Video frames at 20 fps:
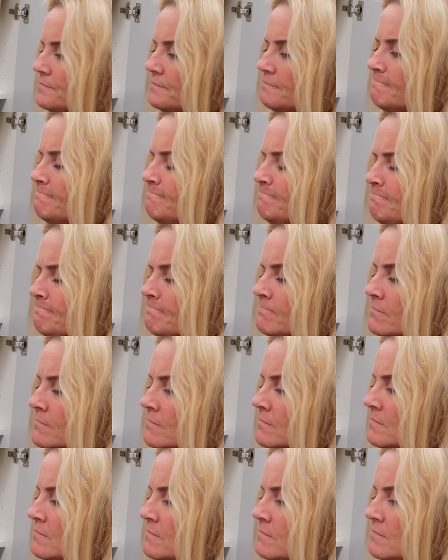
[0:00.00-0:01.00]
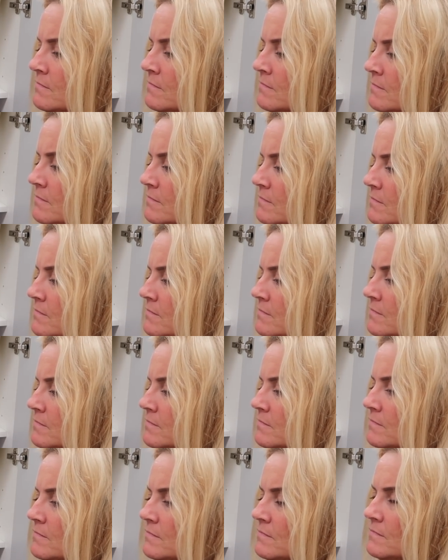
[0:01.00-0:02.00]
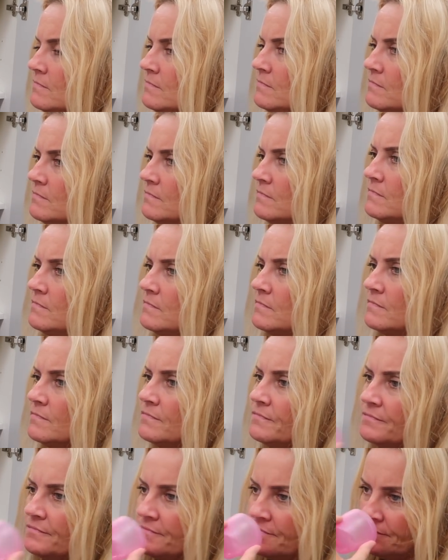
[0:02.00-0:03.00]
Nothing is said.